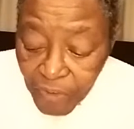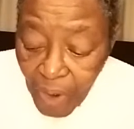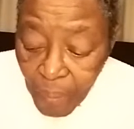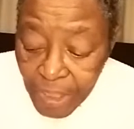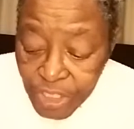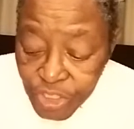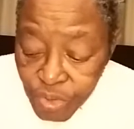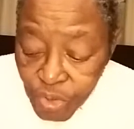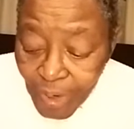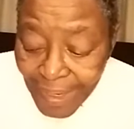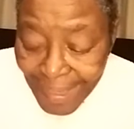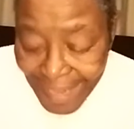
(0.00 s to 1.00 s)
our true
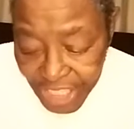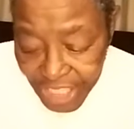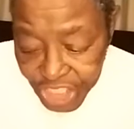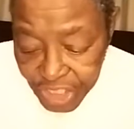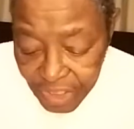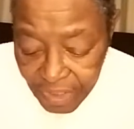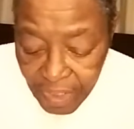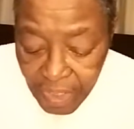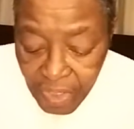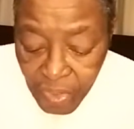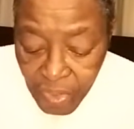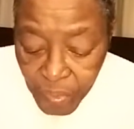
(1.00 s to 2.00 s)
connection
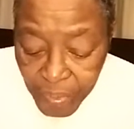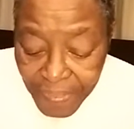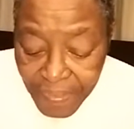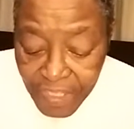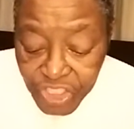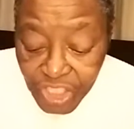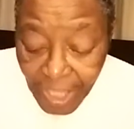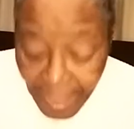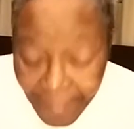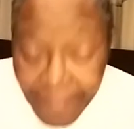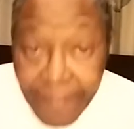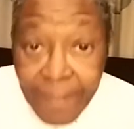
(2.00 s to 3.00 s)
with each
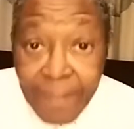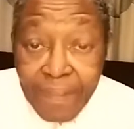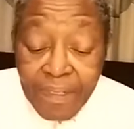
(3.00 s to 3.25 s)
other,